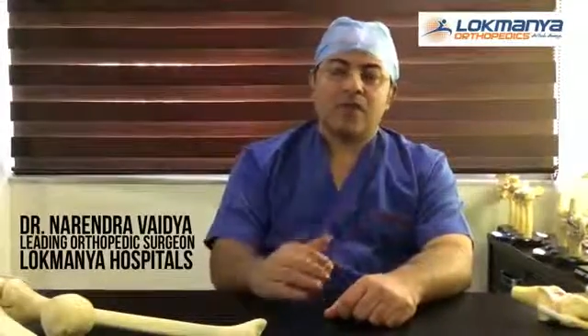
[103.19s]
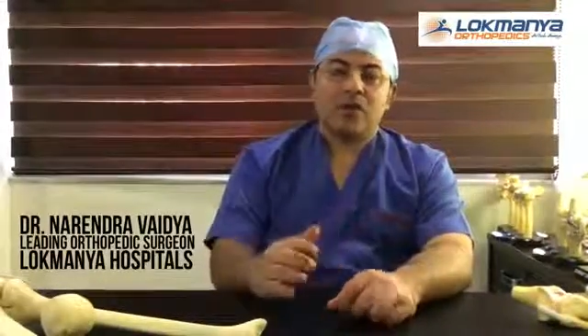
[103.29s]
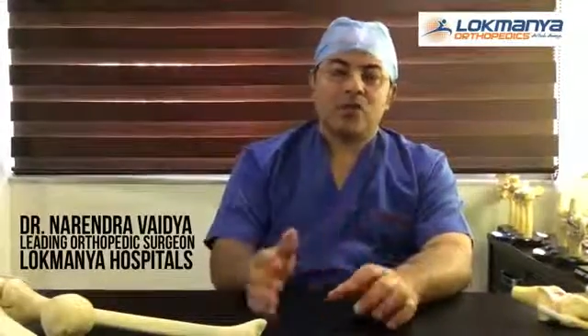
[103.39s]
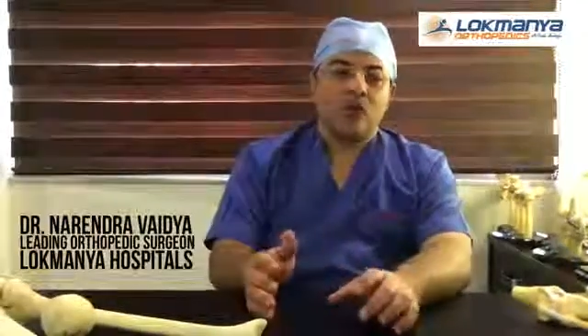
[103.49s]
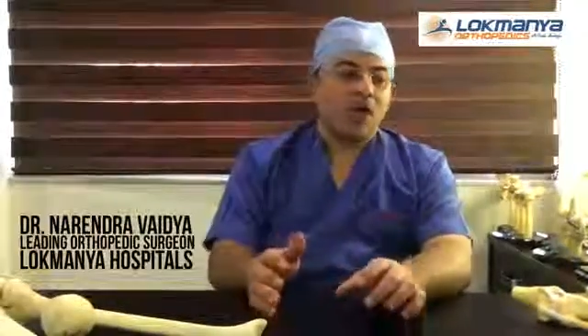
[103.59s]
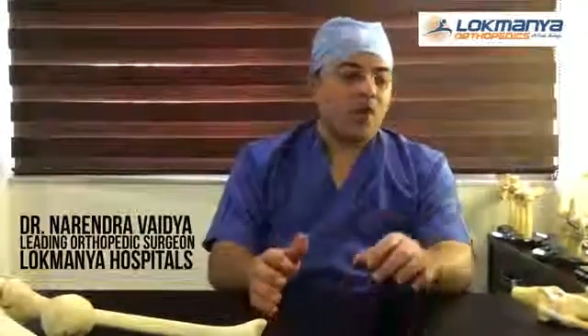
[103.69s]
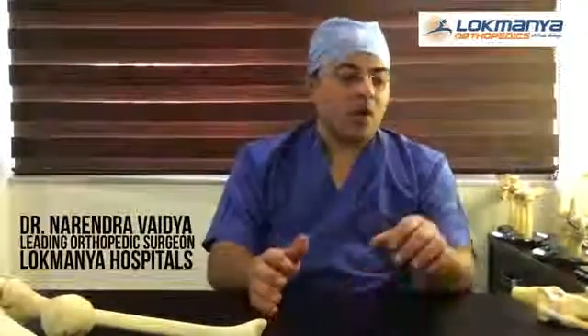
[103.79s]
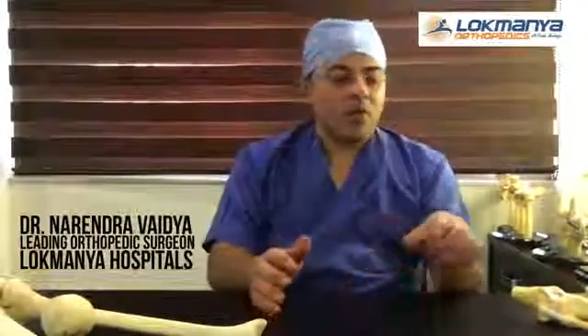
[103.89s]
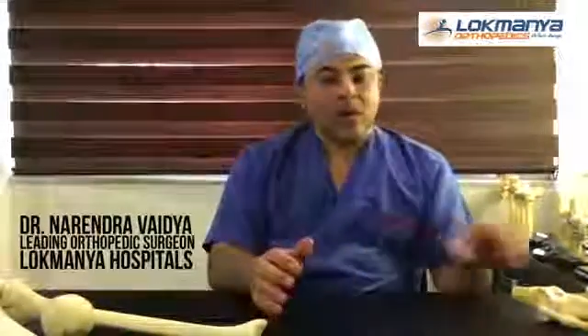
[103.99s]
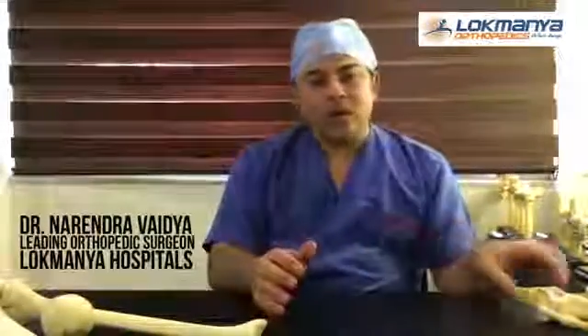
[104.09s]
But today
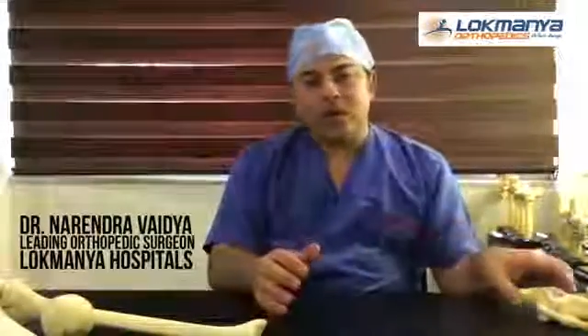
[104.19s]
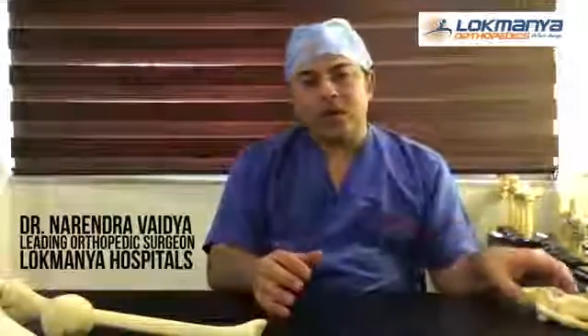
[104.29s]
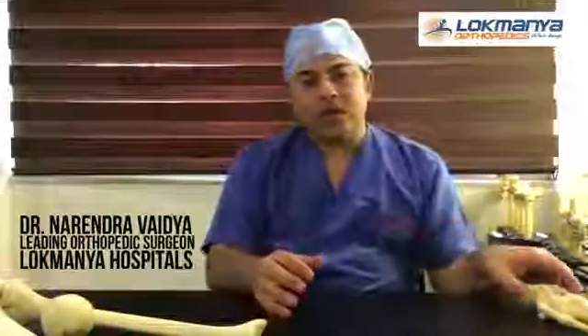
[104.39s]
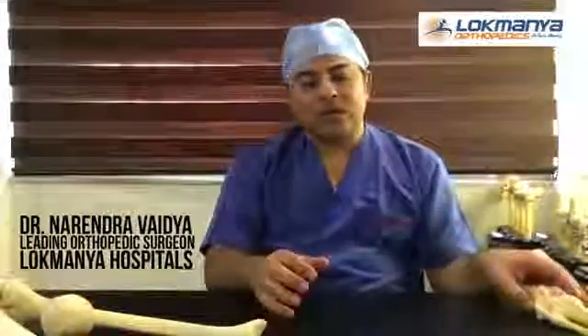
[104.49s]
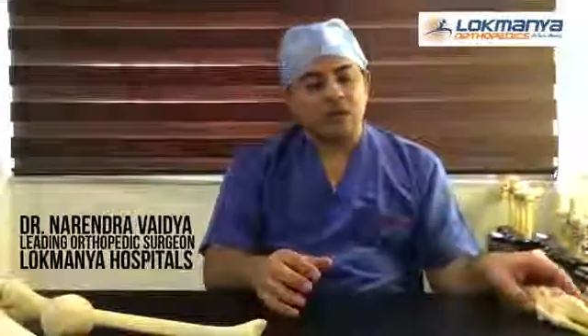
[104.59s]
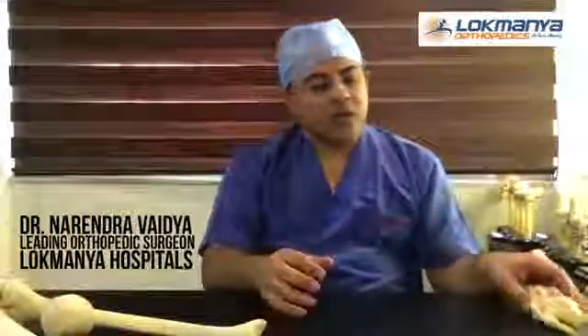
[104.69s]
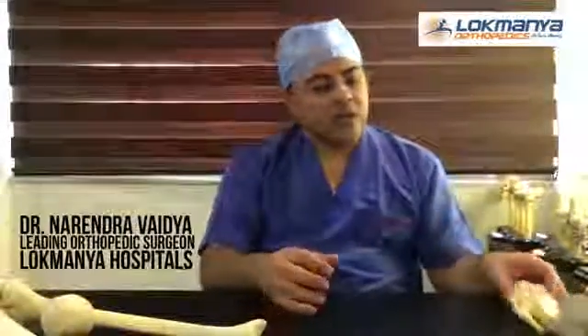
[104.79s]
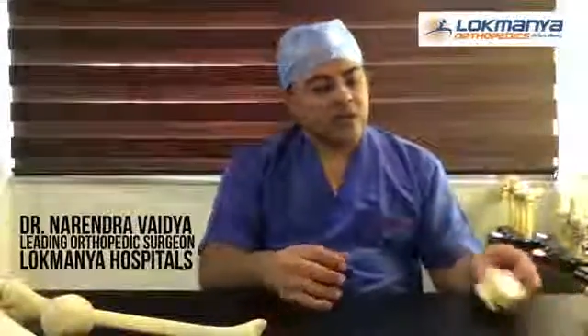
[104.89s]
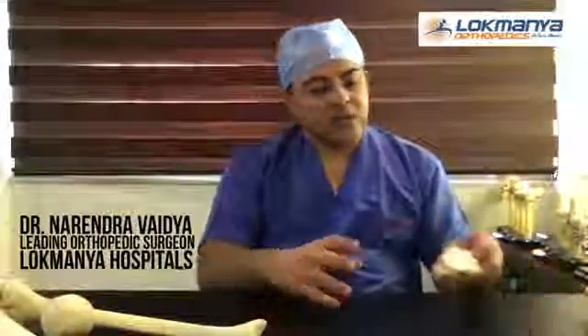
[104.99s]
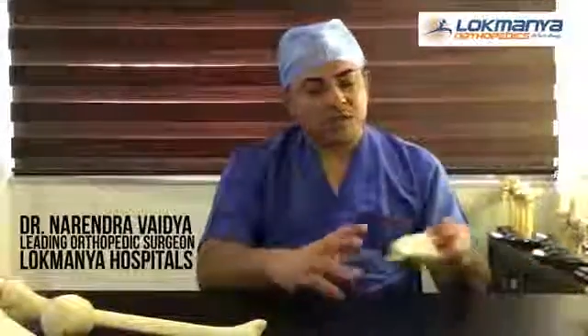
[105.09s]
what we do is we
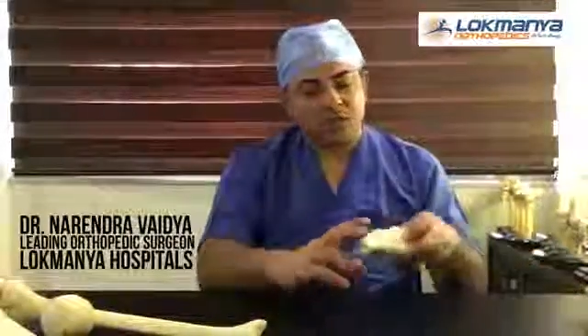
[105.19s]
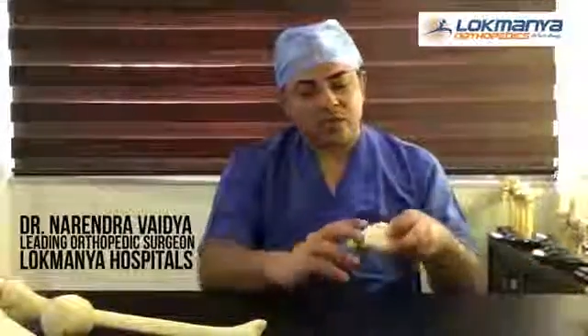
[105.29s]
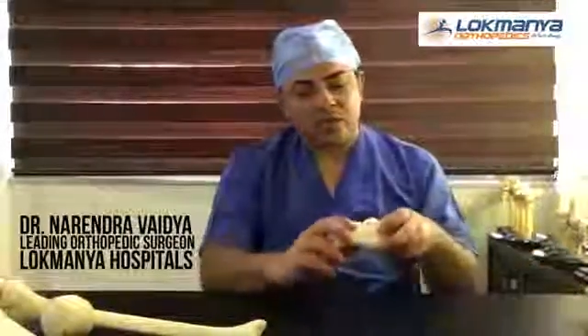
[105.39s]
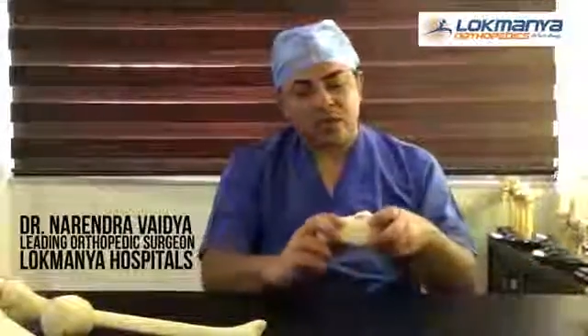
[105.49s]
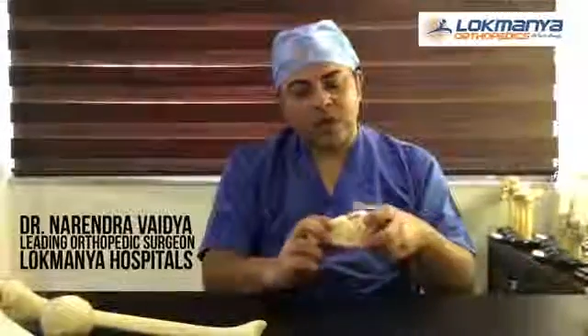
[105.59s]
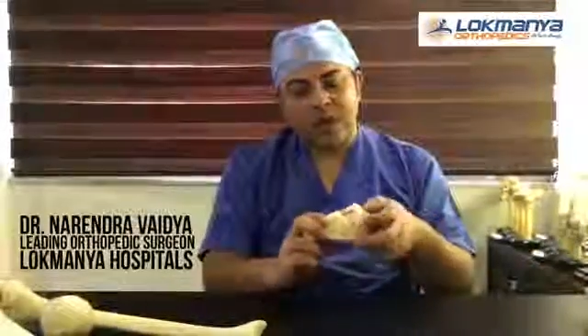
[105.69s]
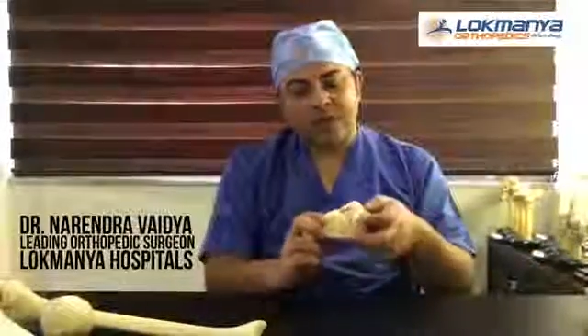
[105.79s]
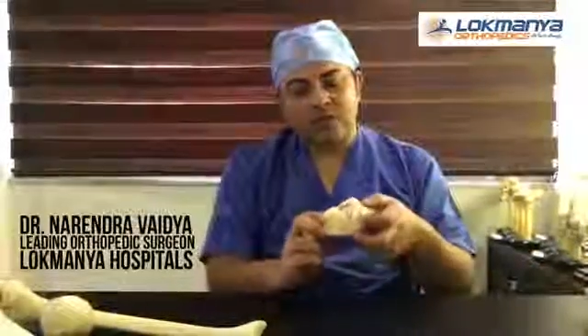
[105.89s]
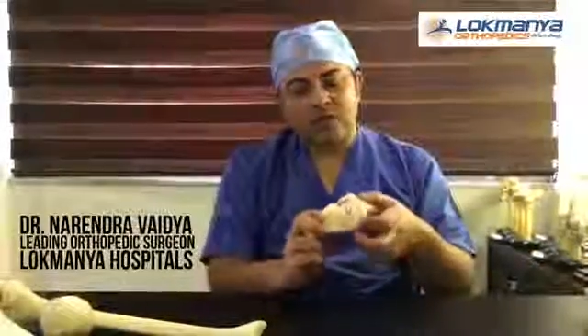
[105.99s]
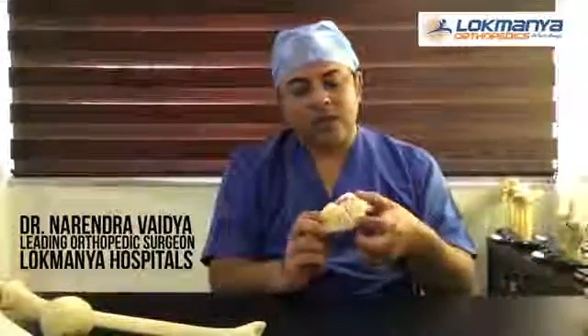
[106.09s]
just,
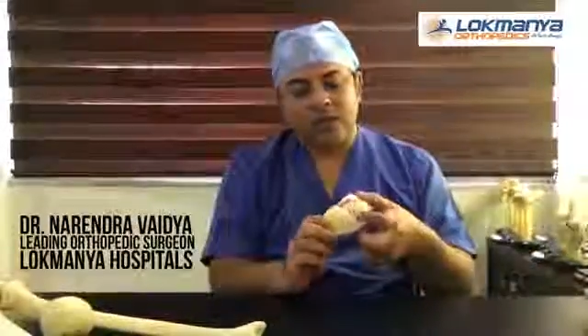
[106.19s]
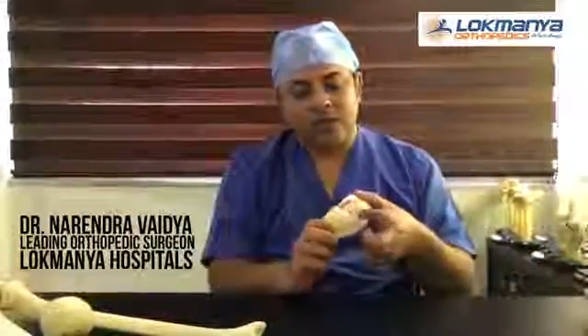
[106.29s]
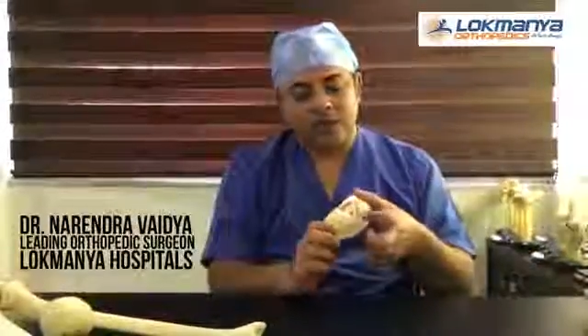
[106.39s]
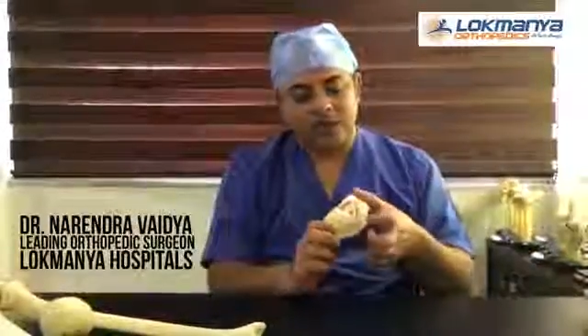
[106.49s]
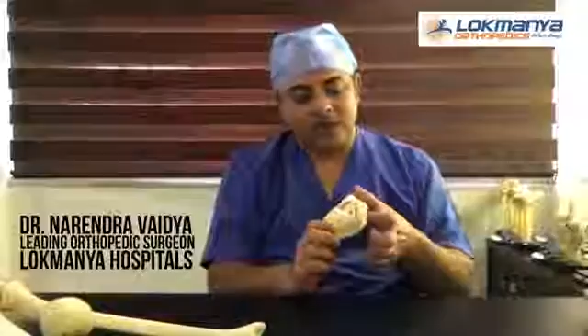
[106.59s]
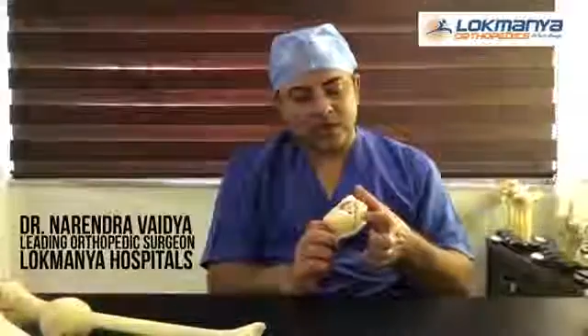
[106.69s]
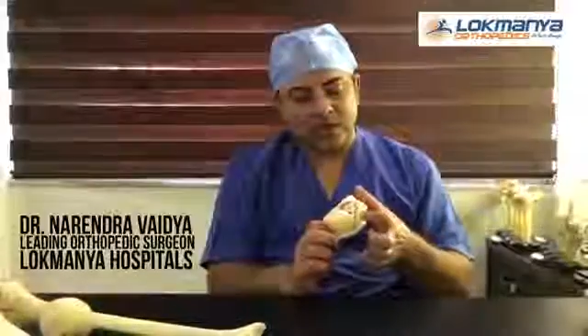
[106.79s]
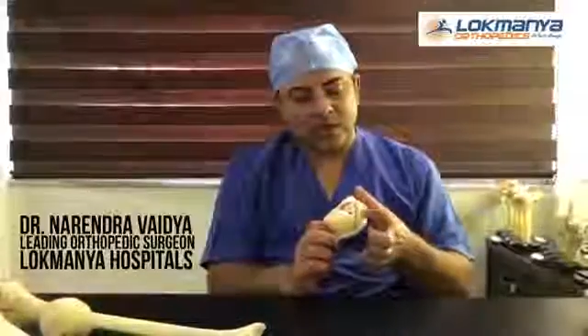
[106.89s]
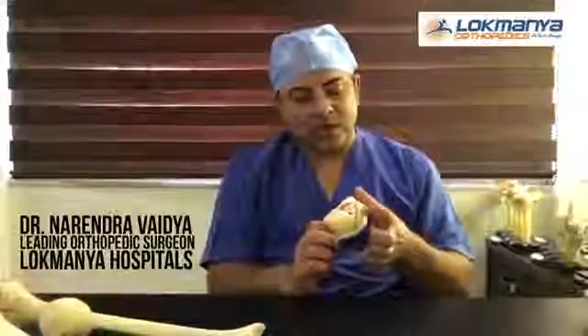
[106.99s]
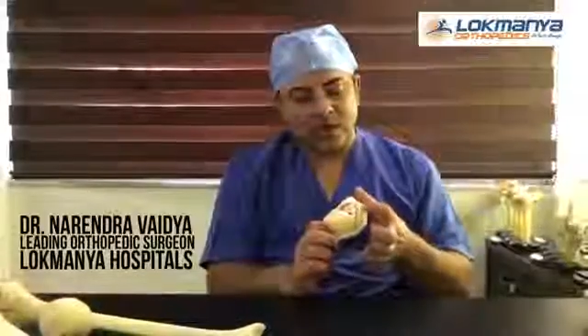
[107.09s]
actually during
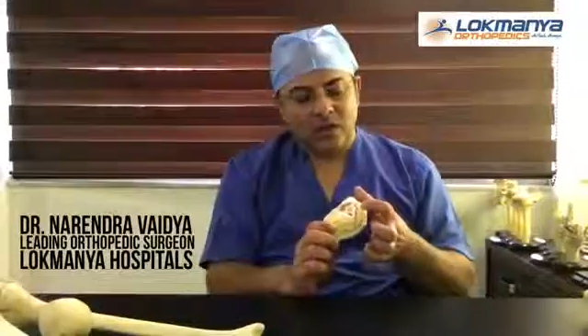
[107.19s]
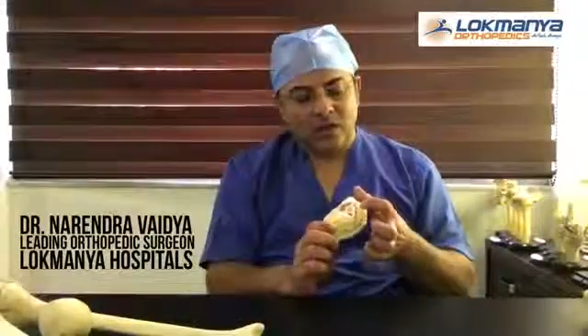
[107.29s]
surgery,